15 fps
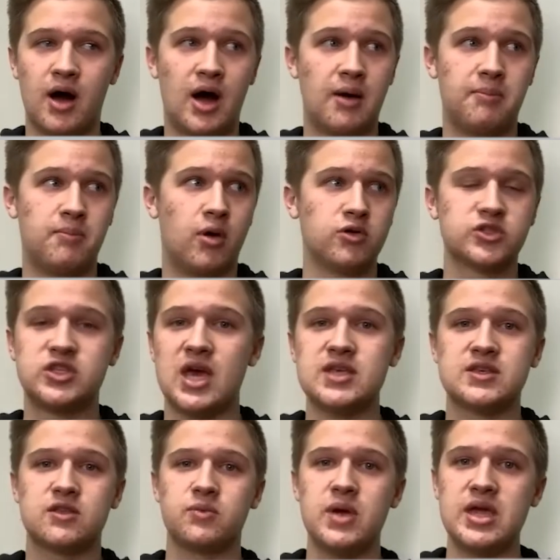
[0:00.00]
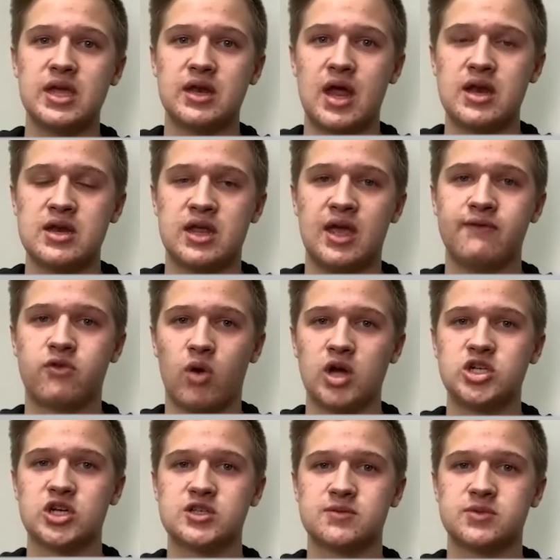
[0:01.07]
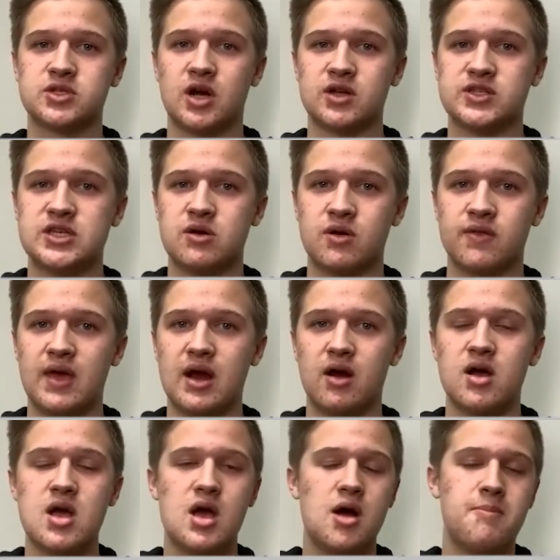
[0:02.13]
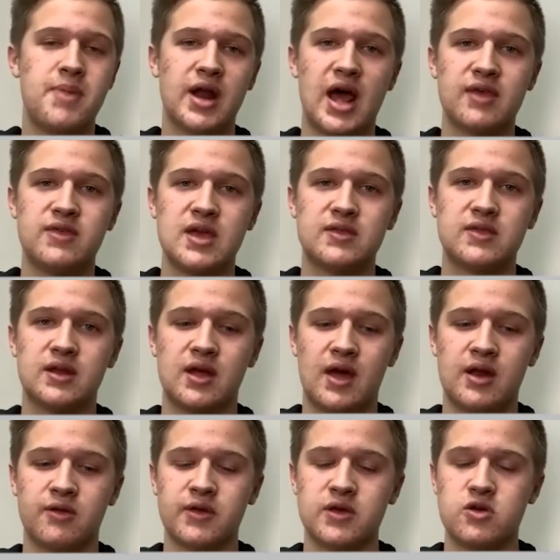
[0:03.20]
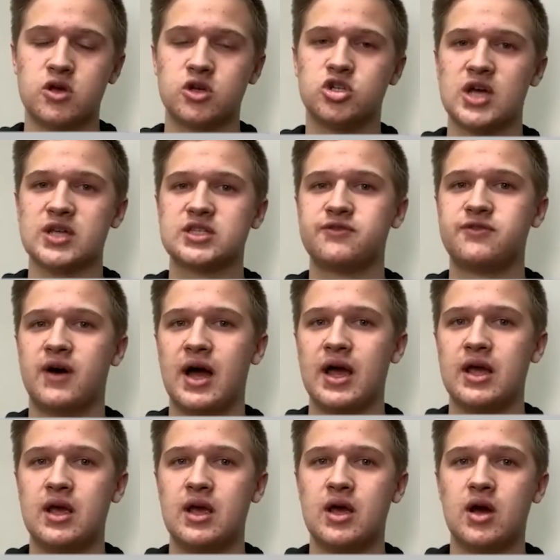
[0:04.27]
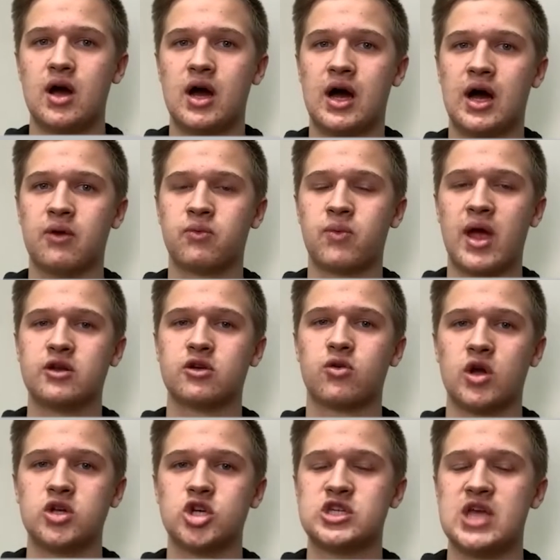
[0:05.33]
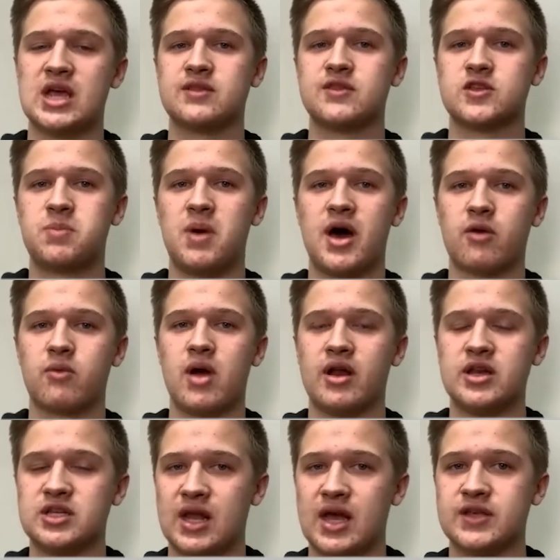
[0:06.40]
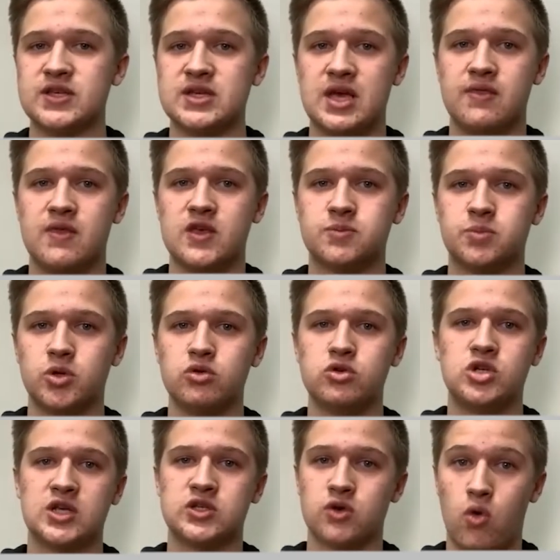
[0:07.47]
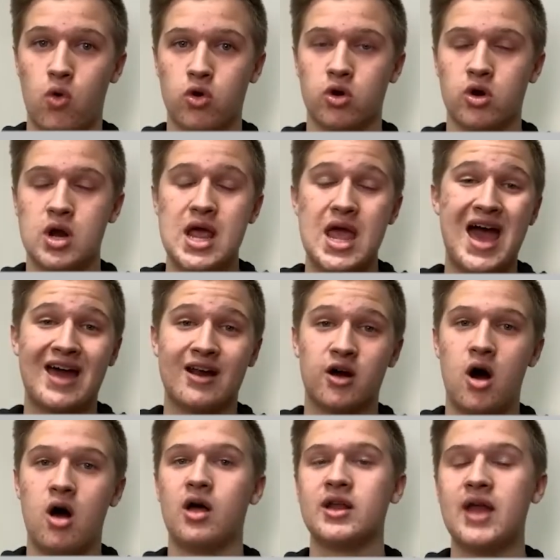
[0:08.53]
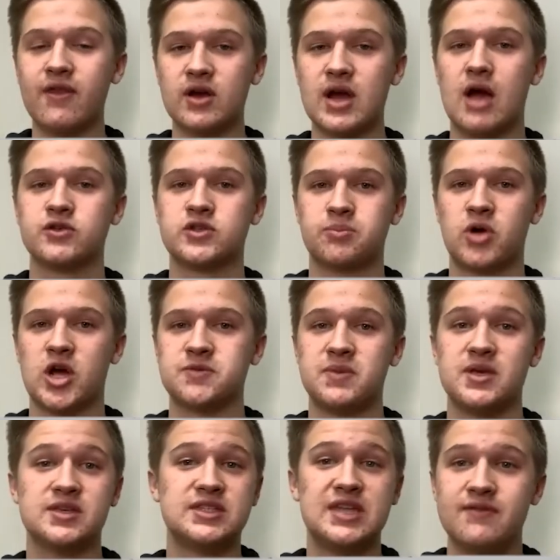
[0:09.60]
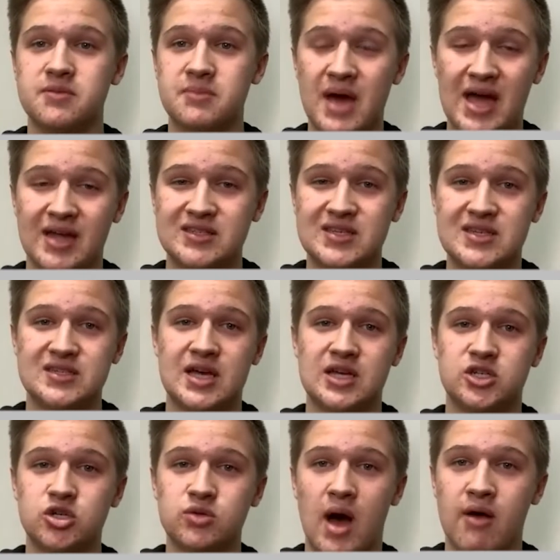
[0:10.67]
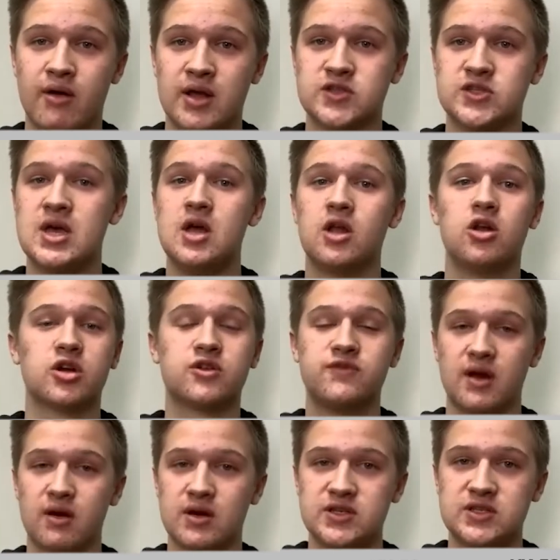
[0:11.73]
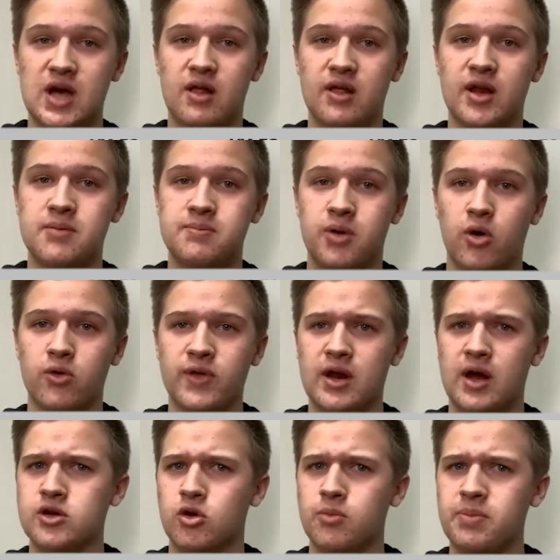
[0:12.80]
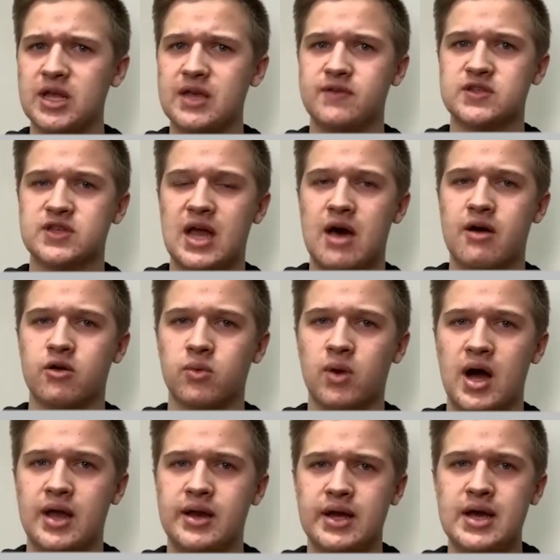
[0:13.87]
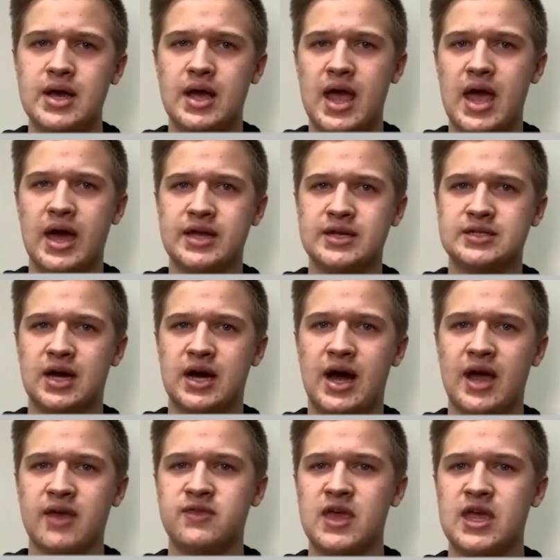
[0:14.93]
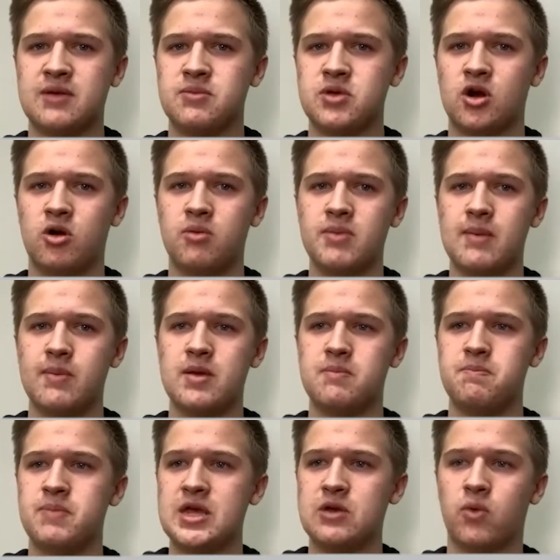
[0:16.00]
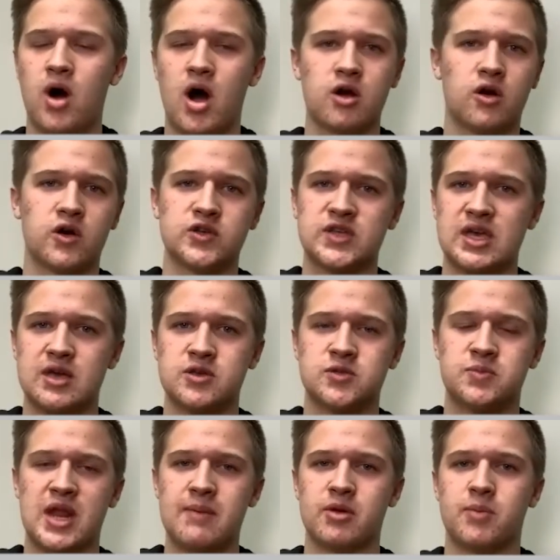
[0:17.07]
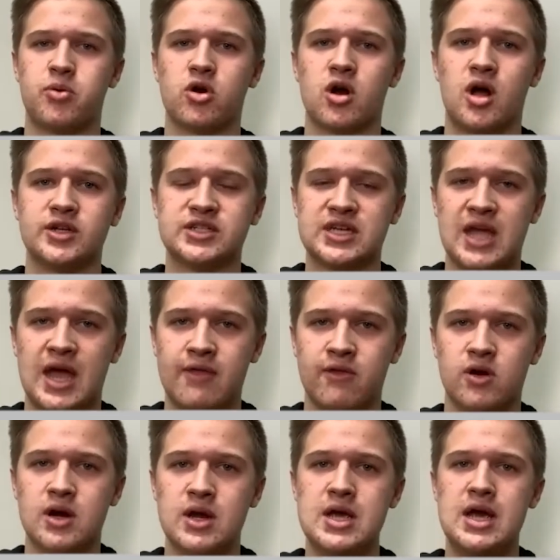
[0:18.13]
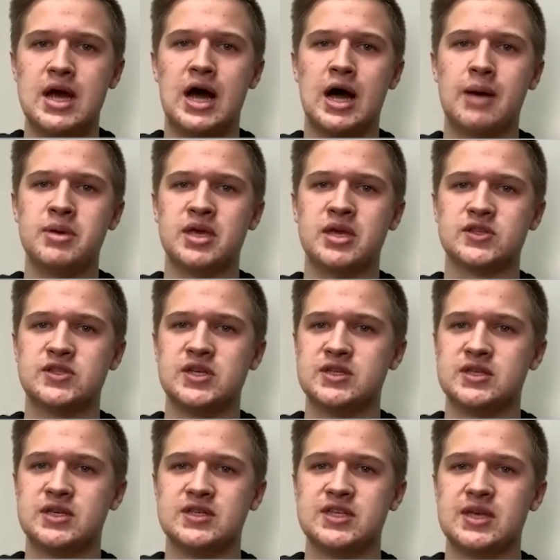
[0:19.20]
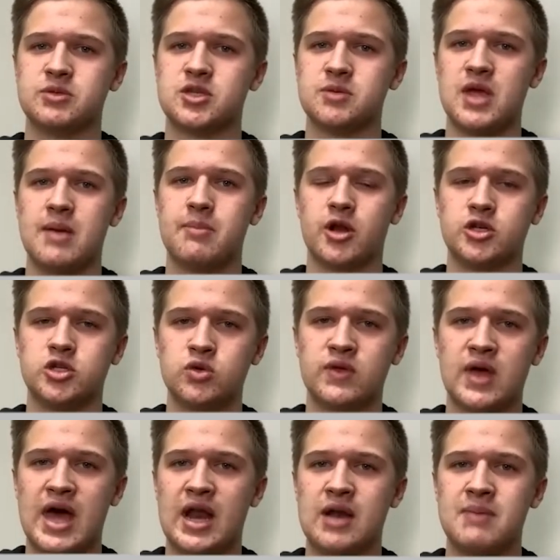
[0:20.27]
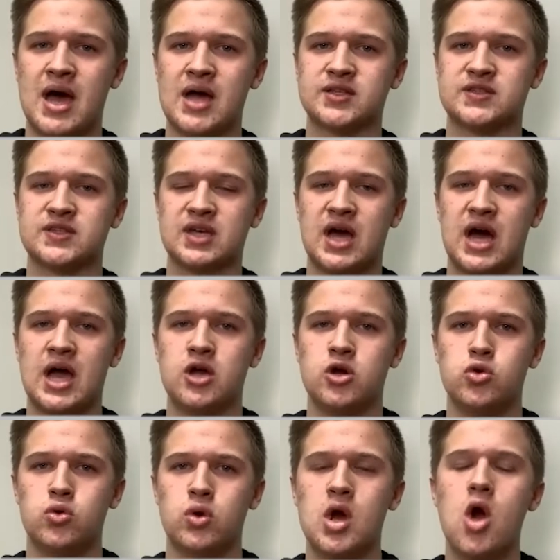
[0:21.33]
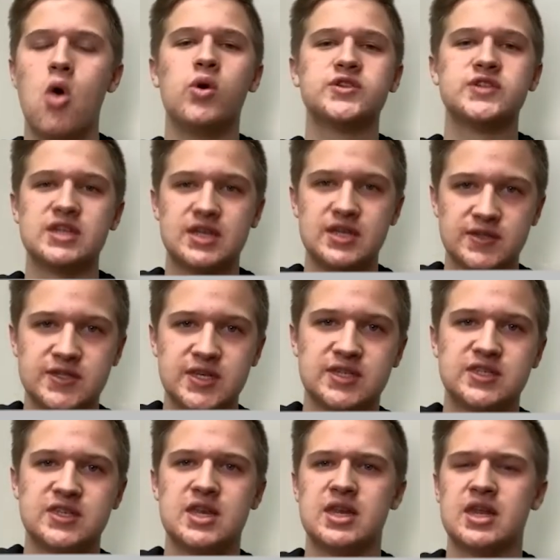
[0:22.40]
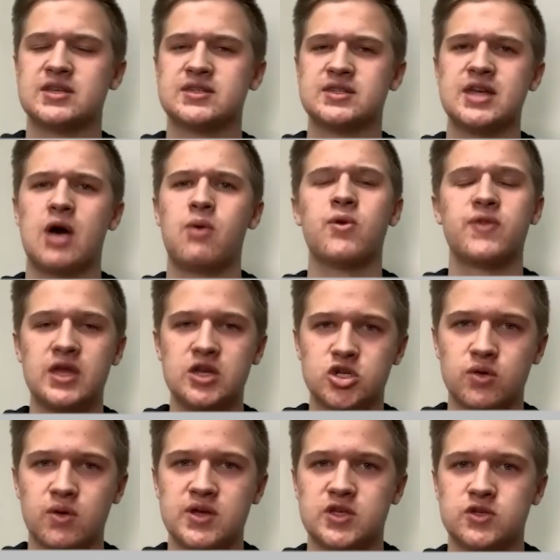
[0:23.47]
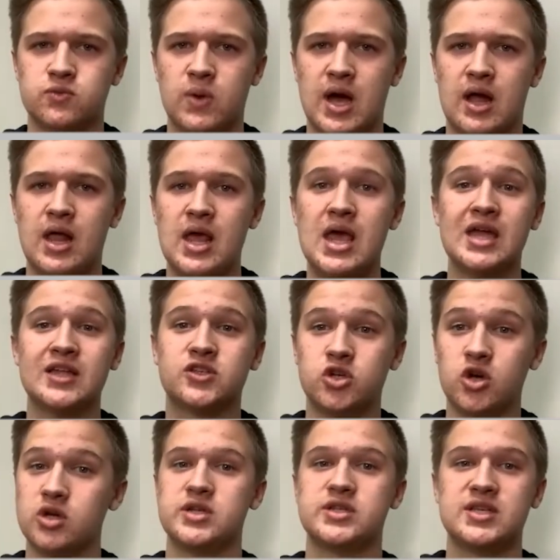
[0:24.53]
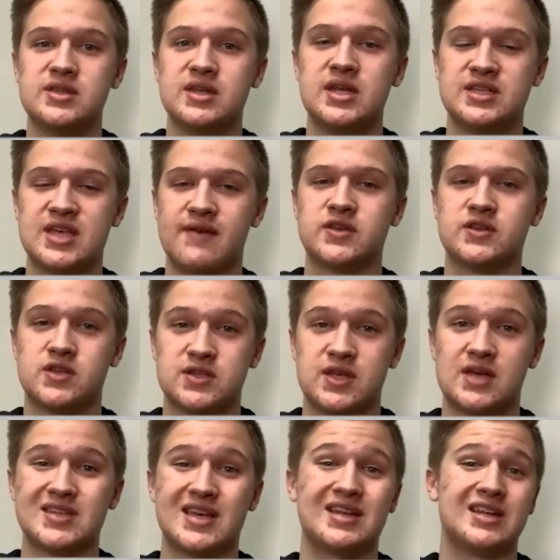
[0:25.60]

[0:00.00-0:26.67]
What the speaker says: most days of the week and give Grichuk some starts here and there. But I don't think you can justify Randall Grichuk taking the spot of Rowdy Tellez in this Blue Jays order at all. Another guy who's impressed me is Steven Matz. He's had 2 outings, looked very solid in both. I don't believe he's allowed to run. And I think, maybe Pete Walker has been able to put it all together. Because he seems to be able to do that. And Matt's a guy who was inconsistent and has dealt with injuries as well. It's good to see that he's having success, at